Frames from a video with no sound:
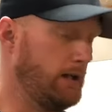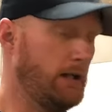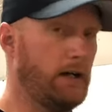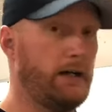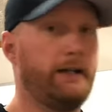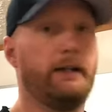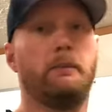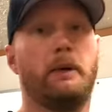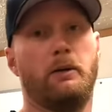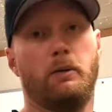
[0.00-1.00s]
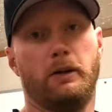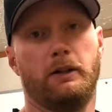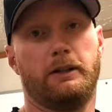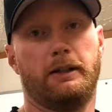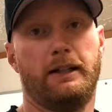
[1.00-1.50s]
I am at work.
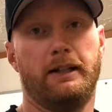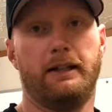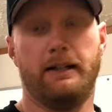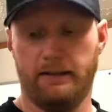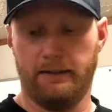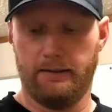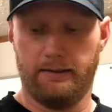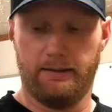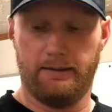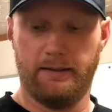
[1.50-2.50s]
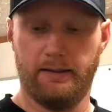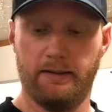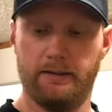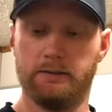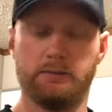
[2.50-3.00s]
It is
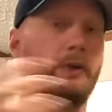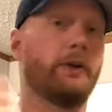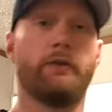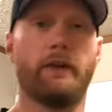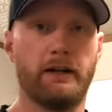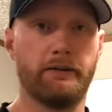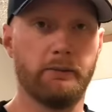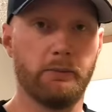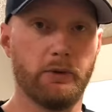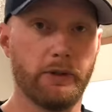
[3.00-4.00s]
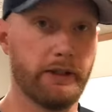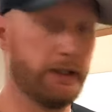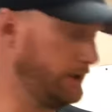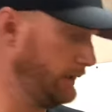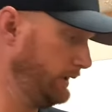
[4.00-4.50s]
1:05 in the morning,
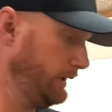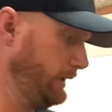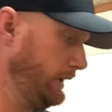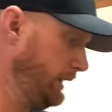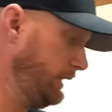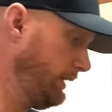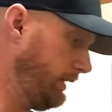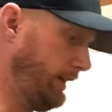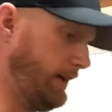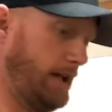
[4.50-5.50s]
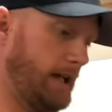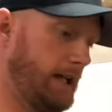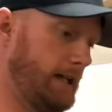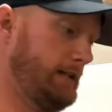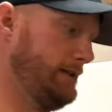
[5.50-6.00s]

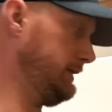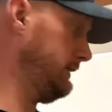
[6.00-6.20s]
and